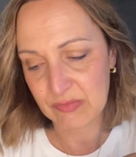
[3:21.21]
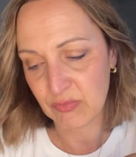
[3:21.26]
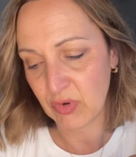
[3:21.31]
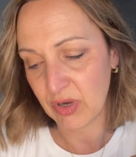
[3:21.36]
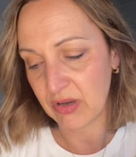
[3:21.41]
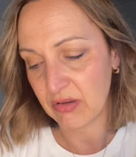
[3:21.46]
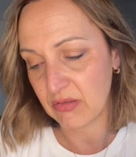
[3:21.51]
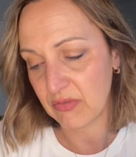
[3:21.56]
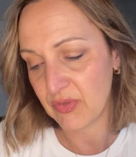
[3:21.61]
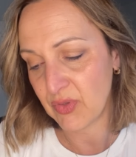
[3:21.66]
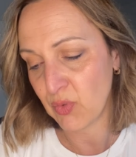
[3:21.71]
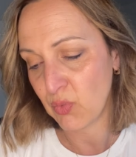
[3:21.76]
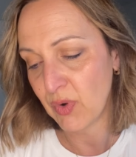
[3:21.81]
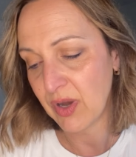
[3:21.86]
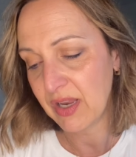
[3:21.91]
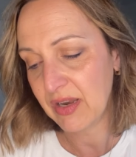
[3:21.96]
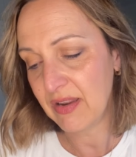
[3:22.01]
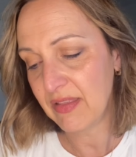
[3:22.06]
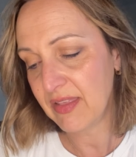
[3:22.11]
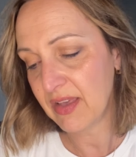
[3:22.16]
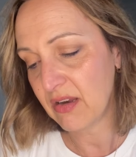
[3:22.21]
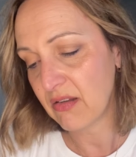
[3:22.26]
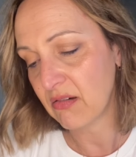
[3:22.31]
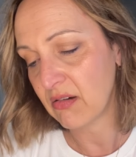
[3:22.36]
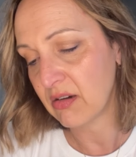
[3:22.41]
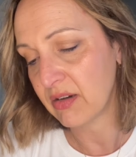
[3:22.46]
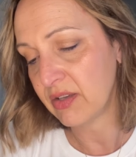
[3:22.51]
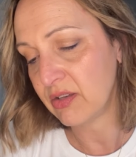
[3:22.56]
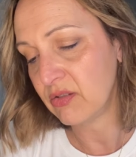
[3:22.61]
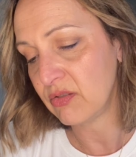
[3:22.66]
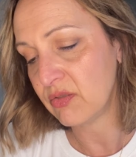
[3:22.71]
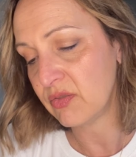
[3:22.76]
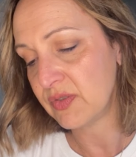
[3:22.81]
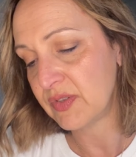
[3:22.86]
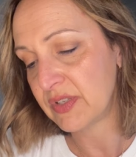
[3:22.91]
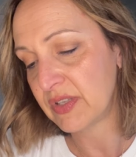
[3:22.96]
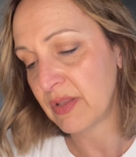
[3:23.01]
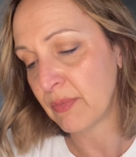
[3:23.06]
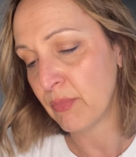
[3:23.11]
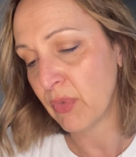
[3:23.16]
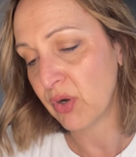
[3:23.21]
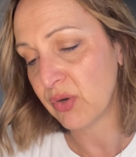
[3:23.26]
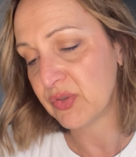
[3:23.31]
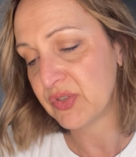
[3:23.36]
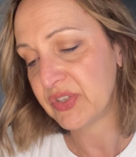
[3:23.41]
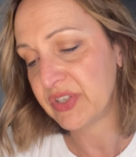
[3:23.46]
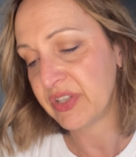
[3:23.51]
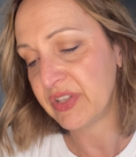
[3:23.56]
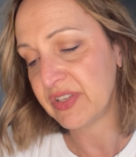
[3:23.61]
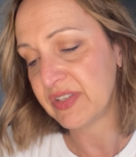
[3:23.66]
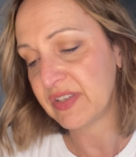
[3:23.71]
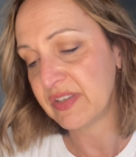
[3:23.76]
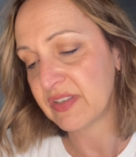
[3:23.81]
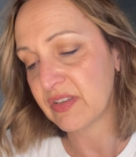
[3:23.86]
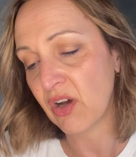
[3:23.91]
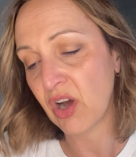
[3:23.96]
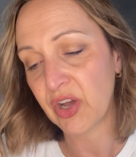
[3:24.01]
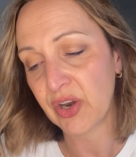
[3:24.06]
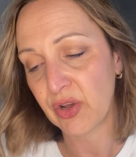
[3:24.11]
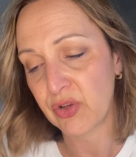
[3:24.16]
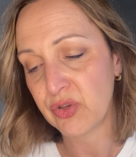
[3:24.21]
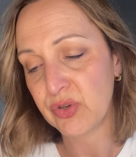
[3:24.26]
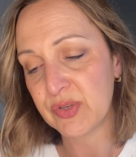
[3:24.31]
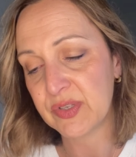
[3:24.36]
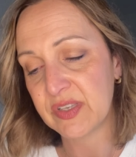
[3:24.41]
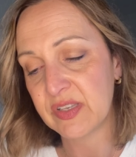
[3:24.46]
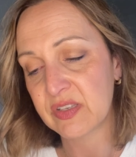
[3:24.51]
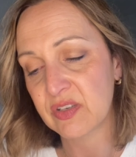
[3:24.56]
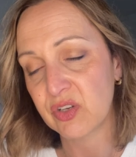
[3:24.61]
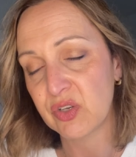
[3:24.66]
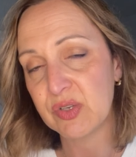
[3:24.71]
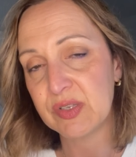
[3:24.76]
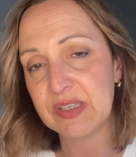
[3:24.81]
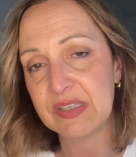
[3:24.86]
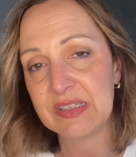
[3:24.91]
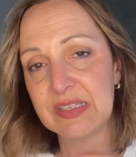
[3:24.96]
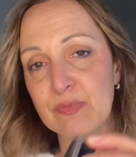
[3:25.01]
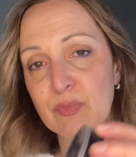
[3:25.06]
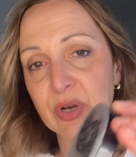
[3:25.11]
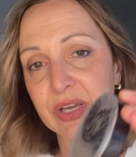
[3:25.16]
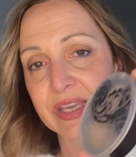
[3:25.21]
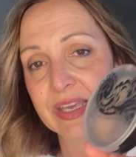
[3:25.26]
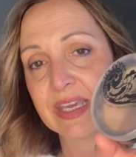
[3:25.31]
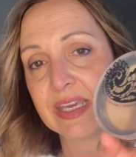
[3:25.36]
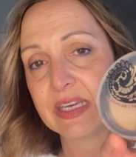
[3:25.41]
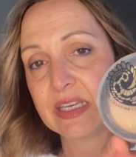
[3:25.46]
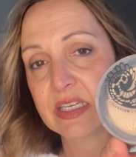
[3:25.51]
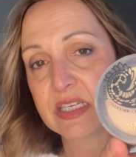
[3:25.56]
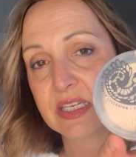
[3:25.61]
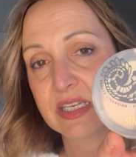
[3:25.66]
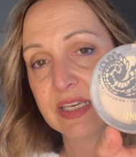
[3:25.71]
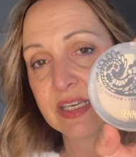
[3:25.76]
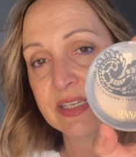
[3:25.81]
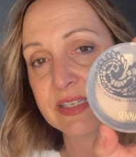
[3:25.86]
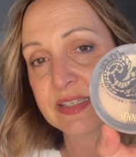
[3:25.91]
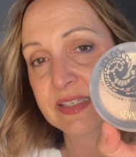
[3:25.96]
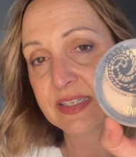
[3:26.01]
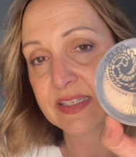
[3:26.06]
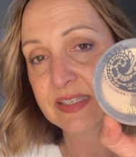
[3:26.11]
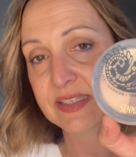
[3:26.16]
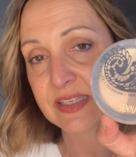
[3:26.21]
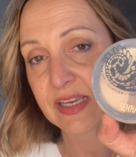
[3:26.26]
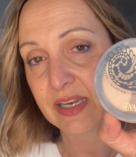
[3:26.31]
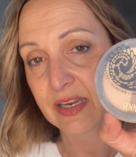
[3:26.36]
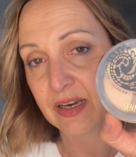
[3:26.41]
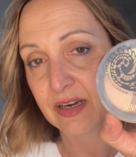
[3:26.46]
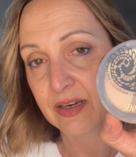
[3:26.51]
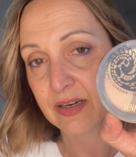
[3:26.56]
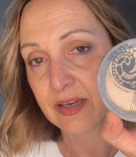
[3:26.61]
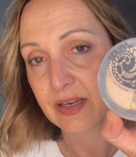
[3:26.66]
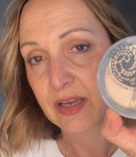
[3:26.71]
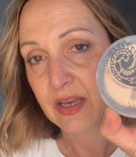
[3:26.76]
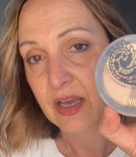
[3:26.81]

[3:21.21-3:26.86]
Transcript: Well, the one that I use the most, and I don't use this, I use this in my kit, is the Senna